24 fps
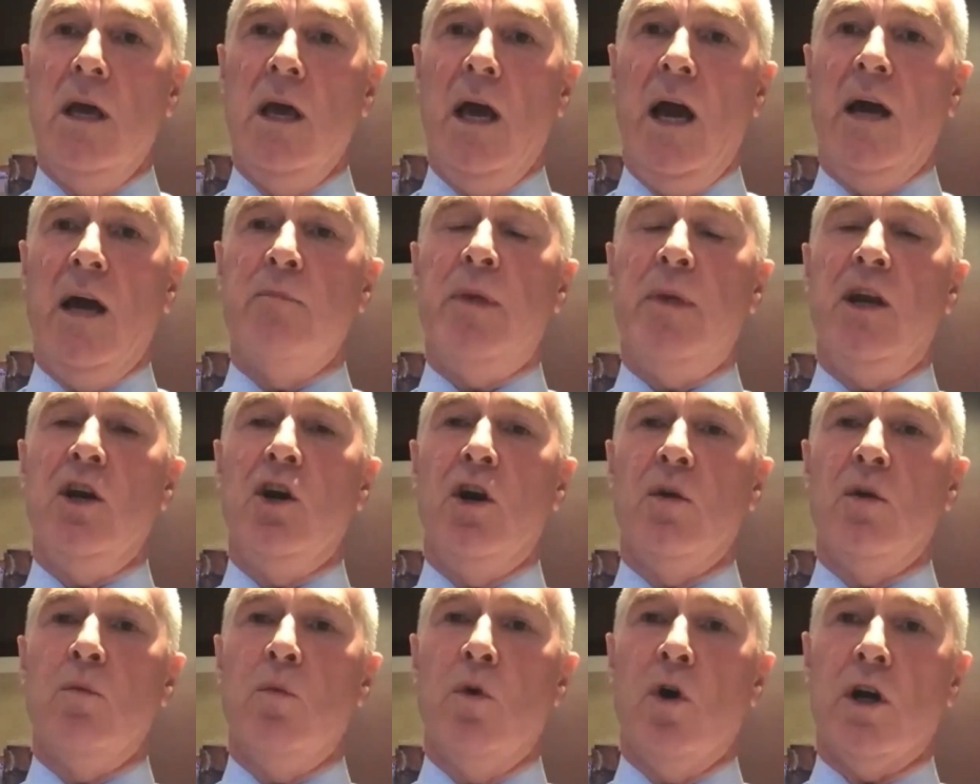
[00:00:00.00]
I'd been
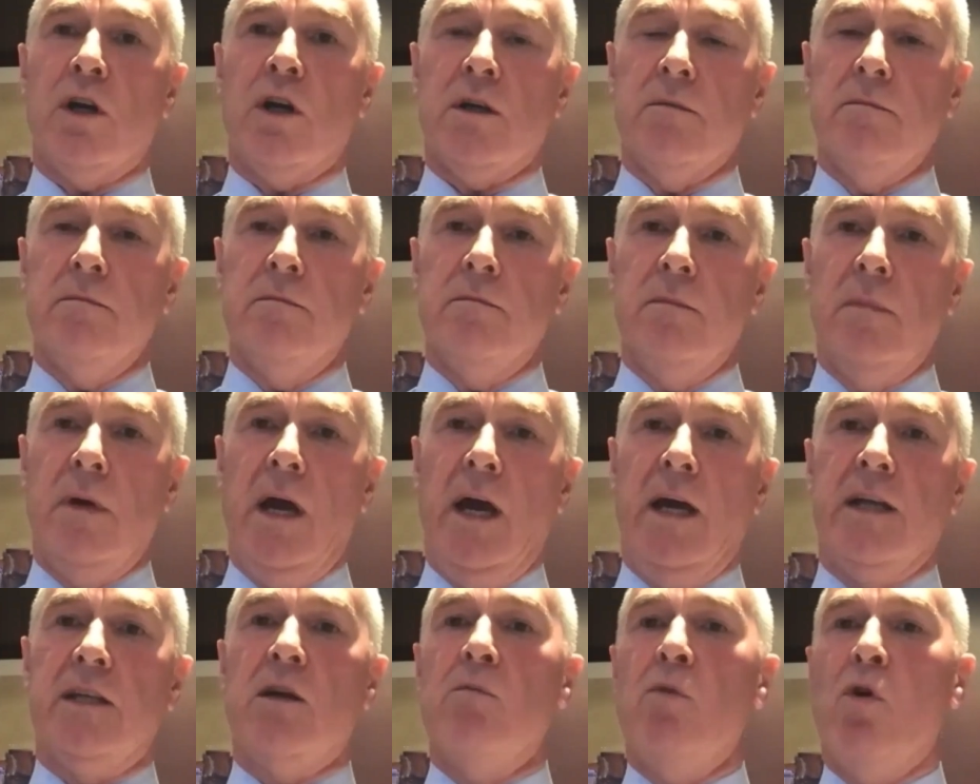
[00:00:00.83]
out at work.
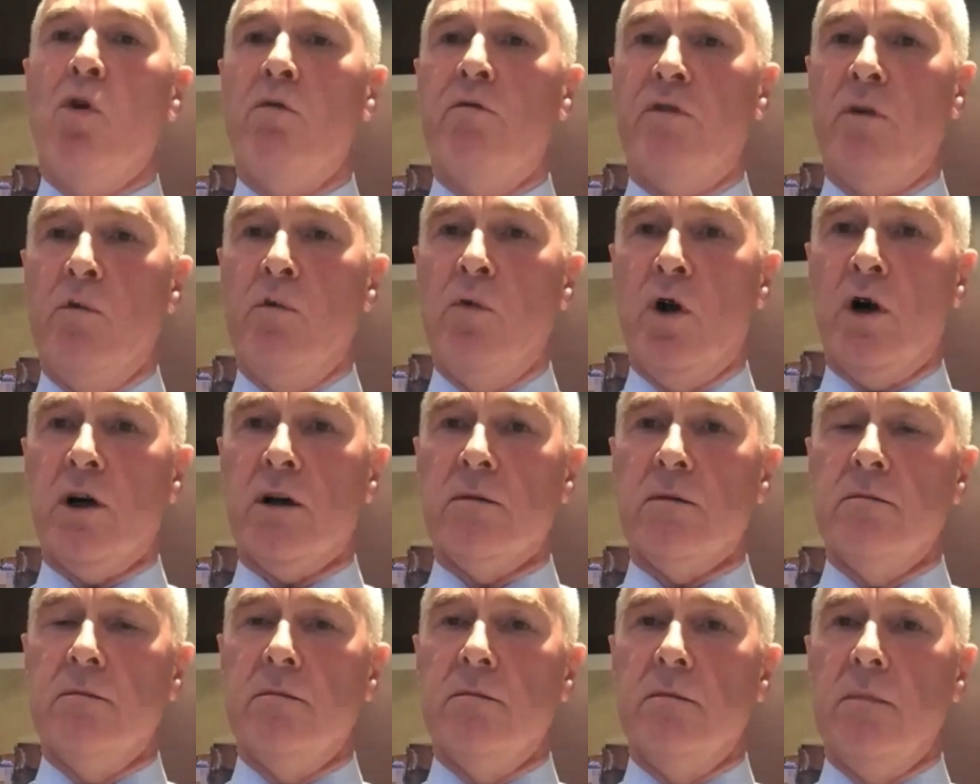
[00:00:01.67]
I'd come home from work.
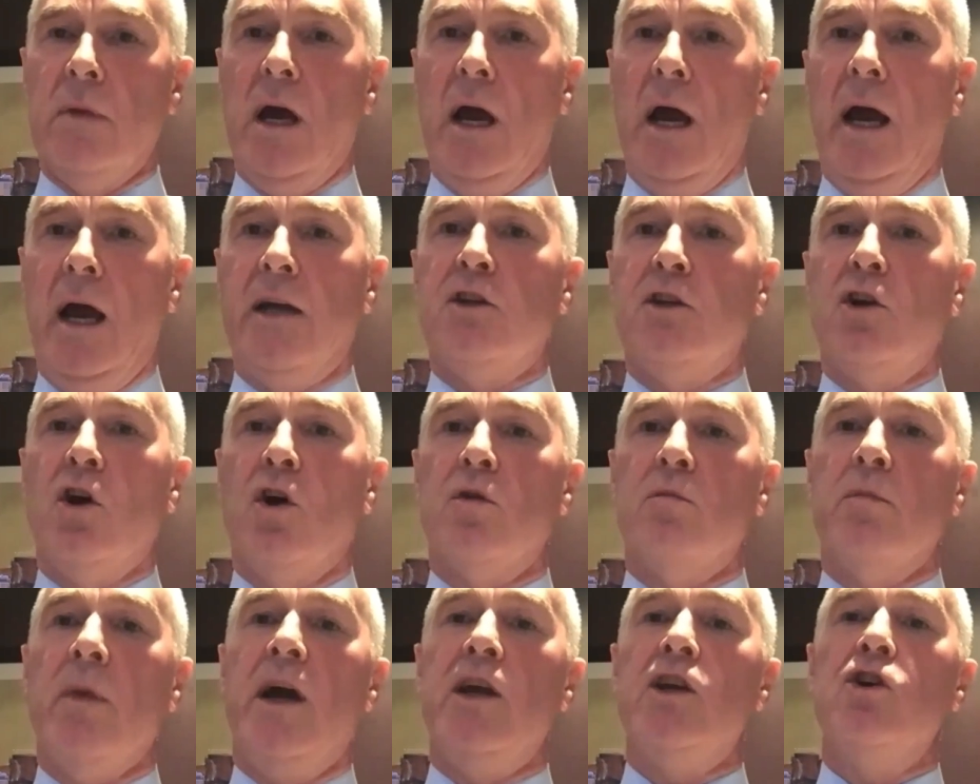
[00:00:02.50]
I
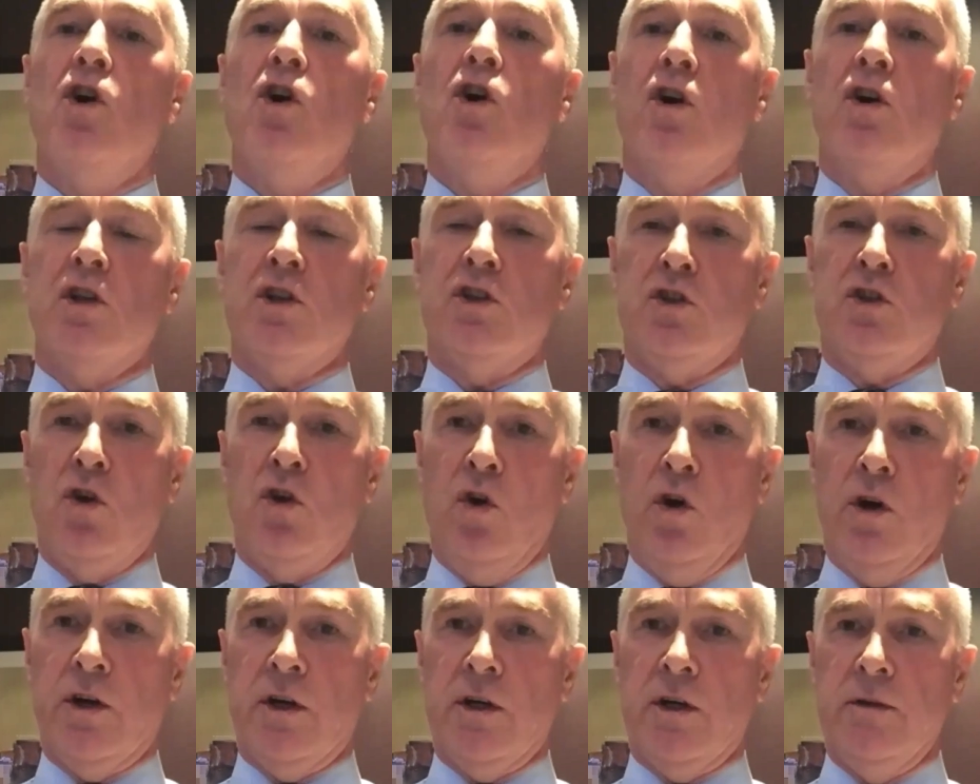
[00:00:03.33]
took my youngest
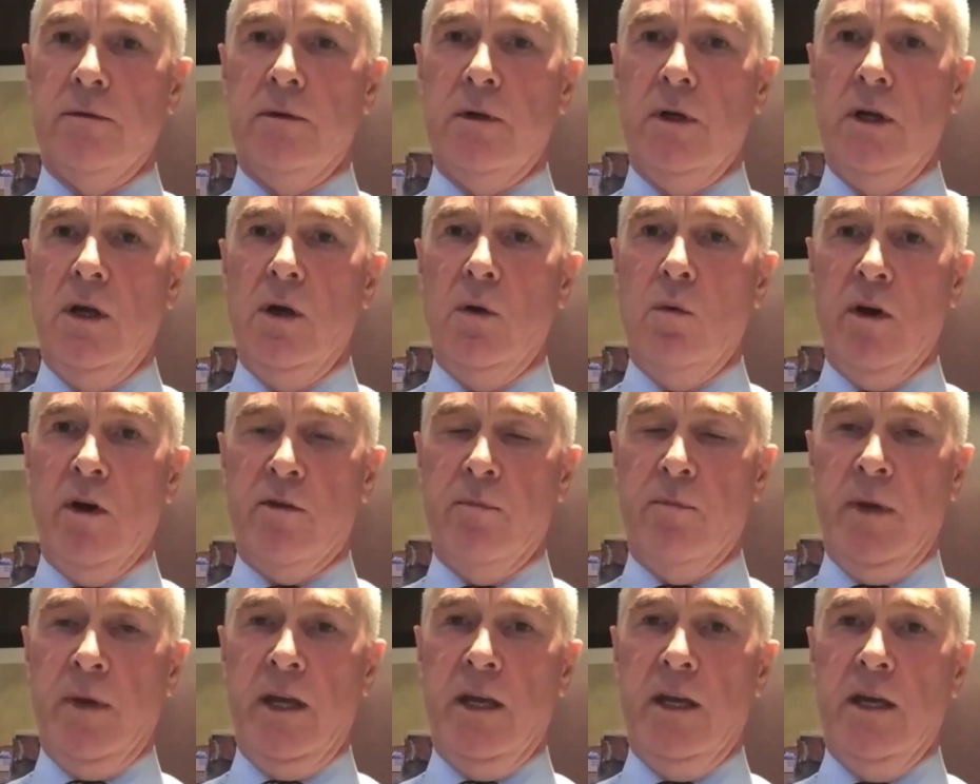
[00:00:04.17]
daughter
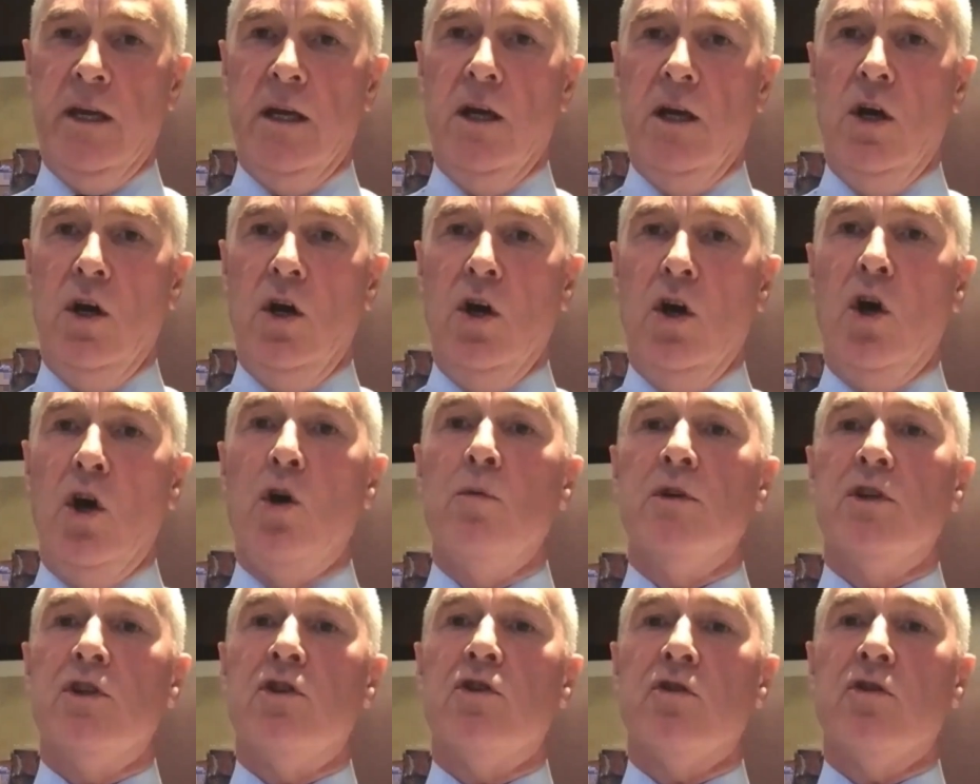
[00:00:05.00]
with me,
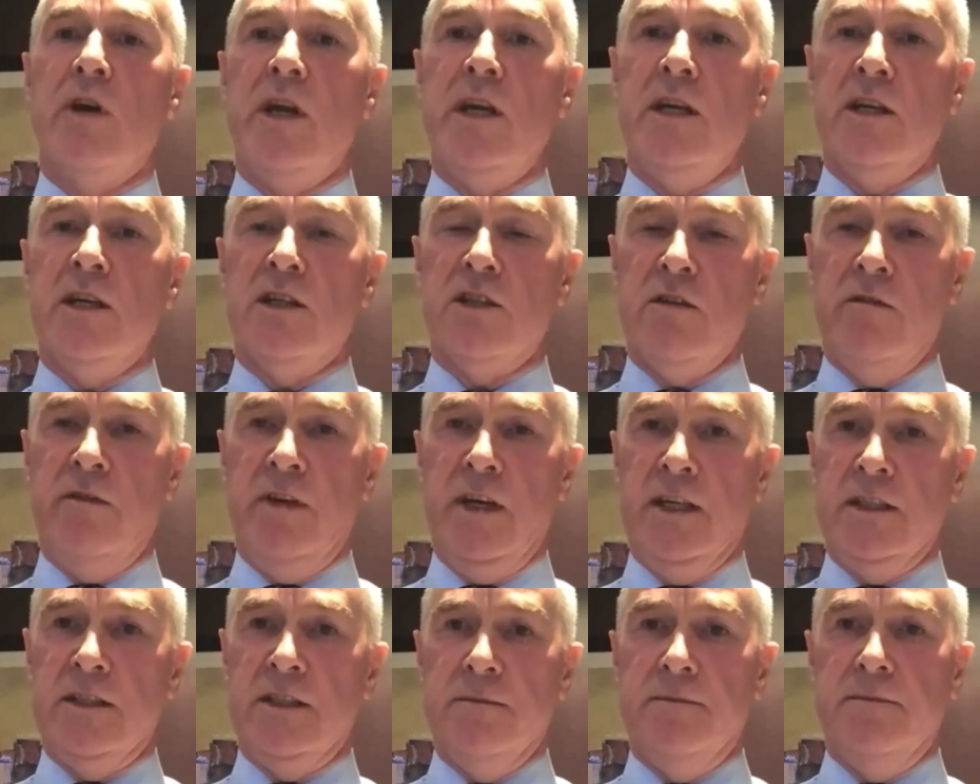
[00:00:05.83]
who was 3 years of
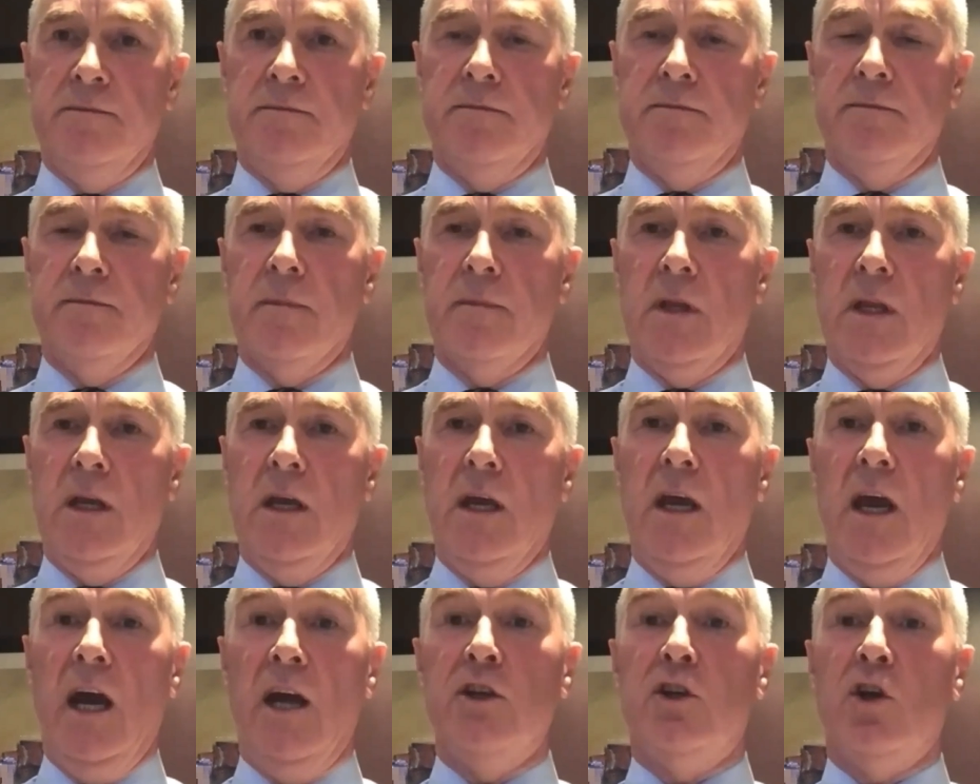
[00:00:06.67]
age.
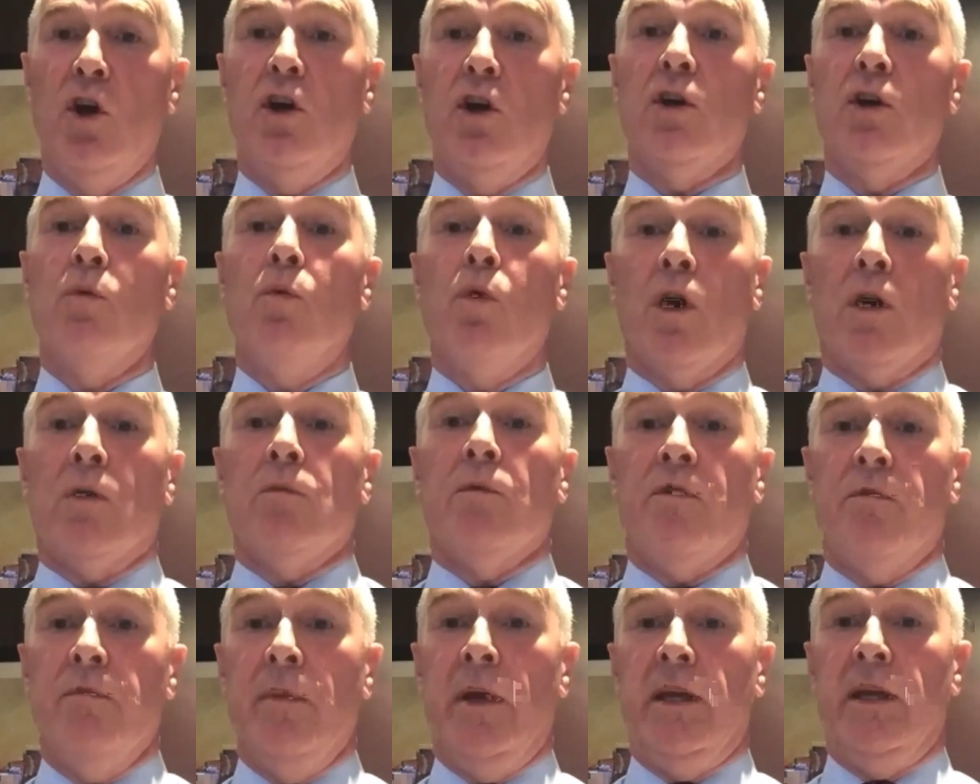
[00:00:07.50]
I took her to work
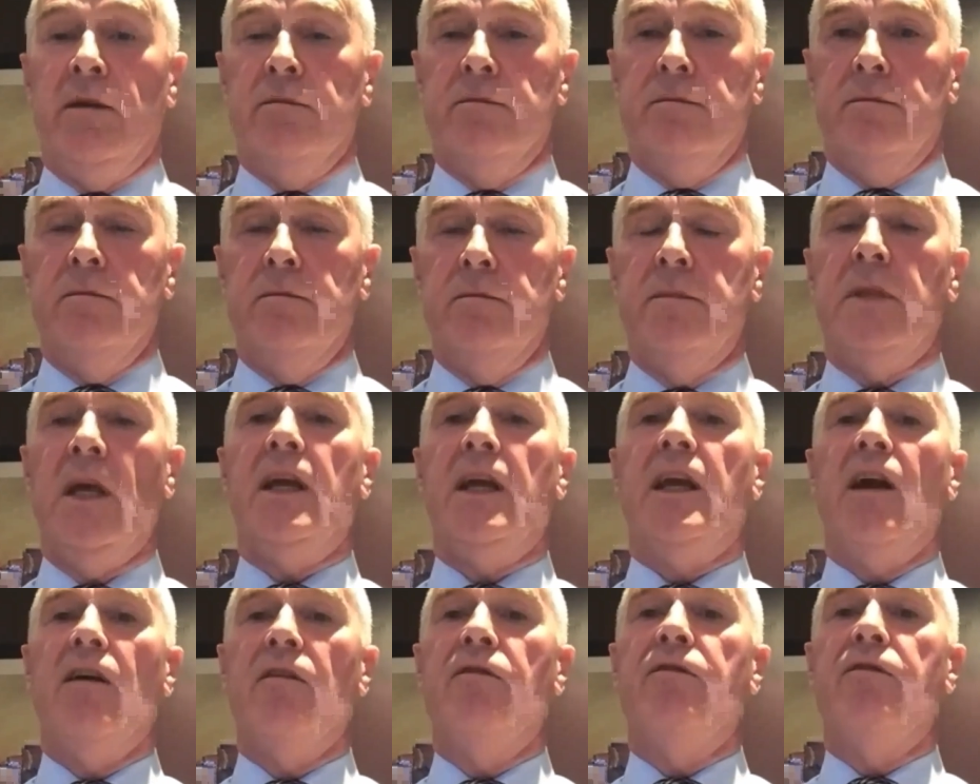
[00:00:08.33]
with me to
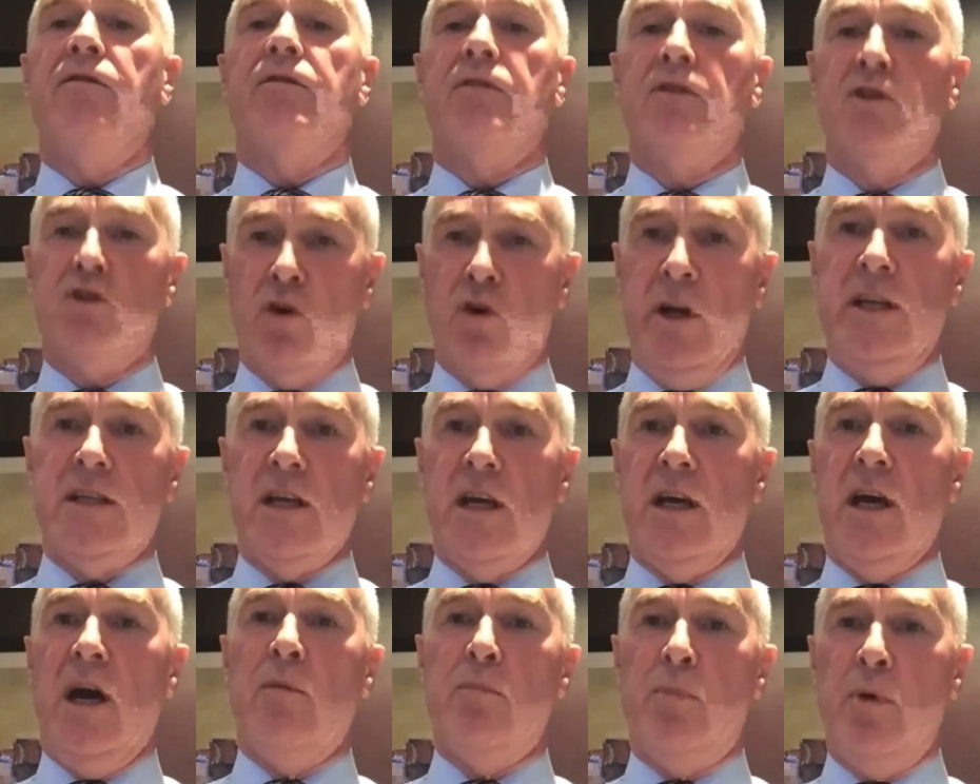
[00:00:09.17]
give
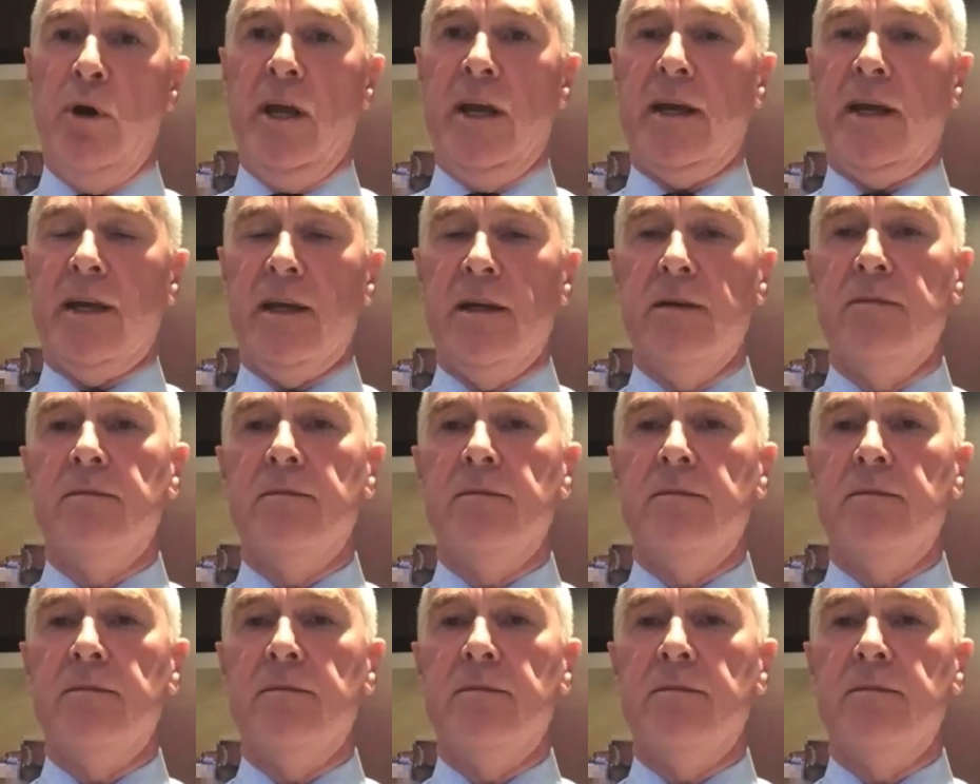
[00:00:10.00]
Teresa a break.